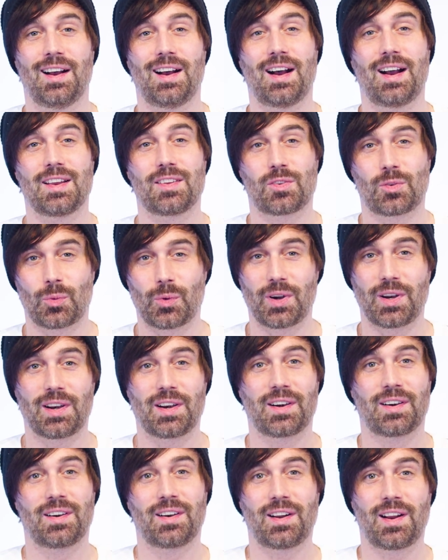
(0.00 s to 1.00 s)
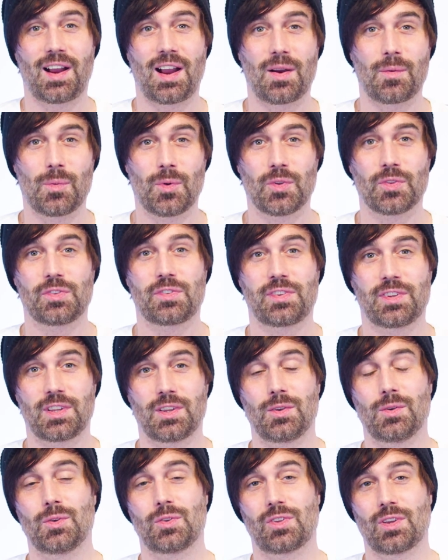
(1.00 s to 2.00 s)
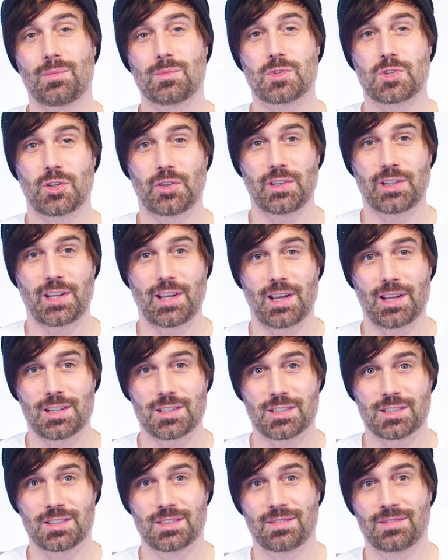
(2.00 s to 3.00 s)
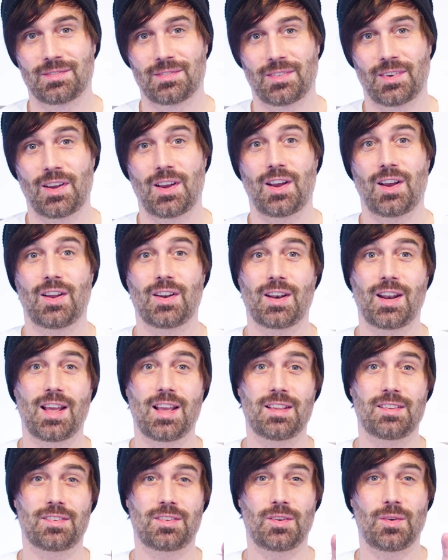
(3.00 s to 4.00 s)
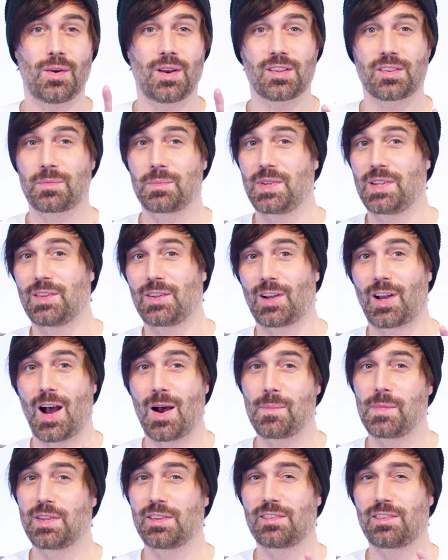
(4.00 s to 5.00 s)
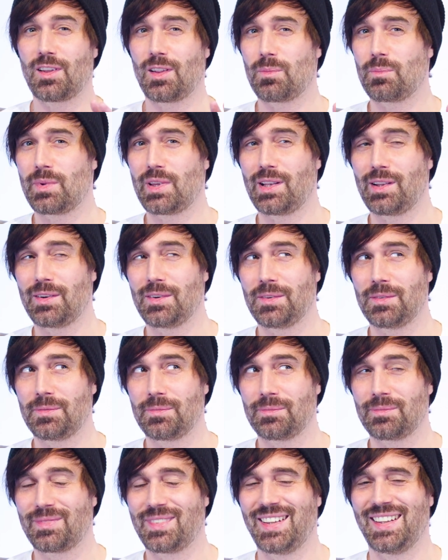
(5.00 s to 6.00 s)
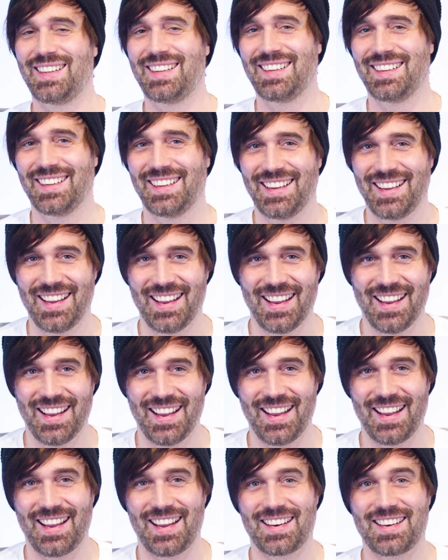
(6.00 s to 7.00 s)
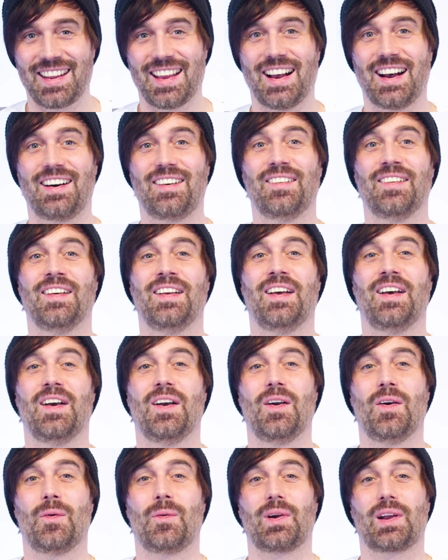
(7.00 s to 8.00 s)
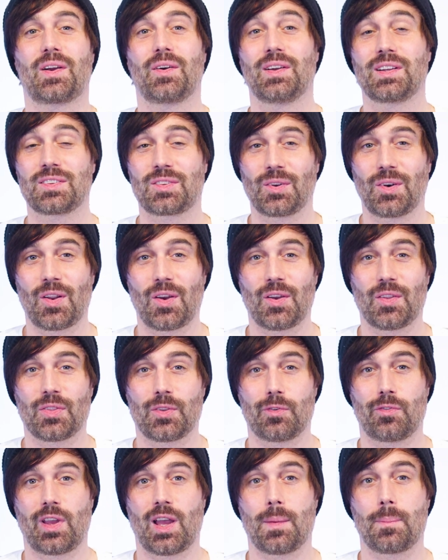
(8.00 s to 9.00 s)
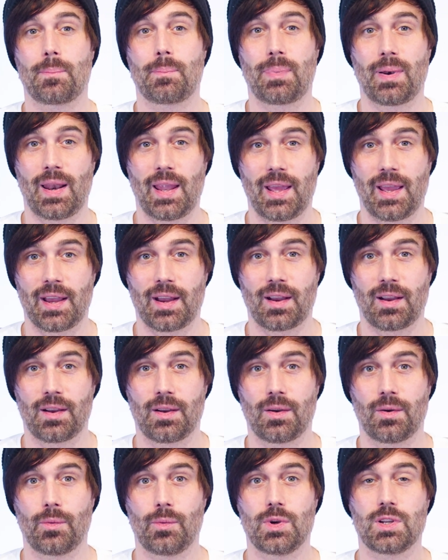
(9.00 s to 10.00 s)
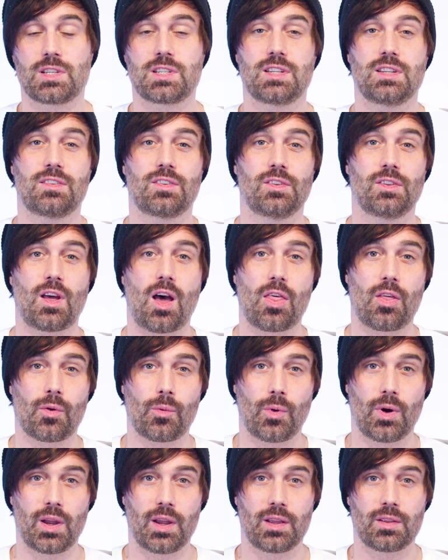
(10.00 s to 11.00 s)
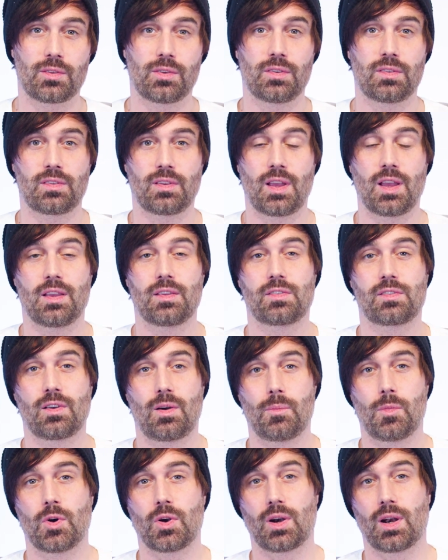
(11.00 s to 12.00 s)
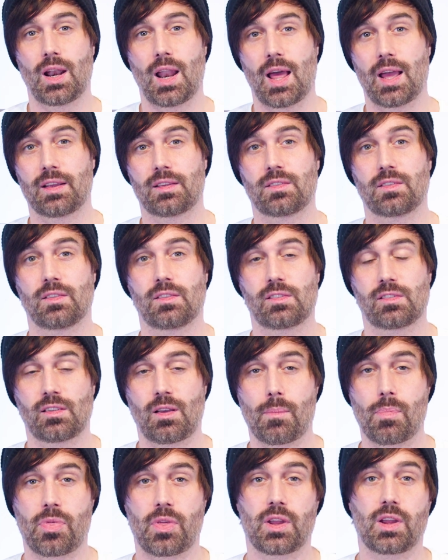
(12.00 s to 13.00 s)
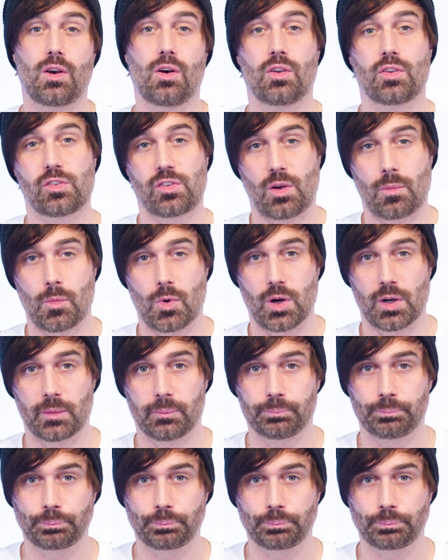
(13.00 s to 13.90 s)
I swear I won't sing you some Johnny Cash. Unless you ask me in the comments down below. Anyhow, we're going to learn the verb plaire, which is another way to say someone likes something or someone,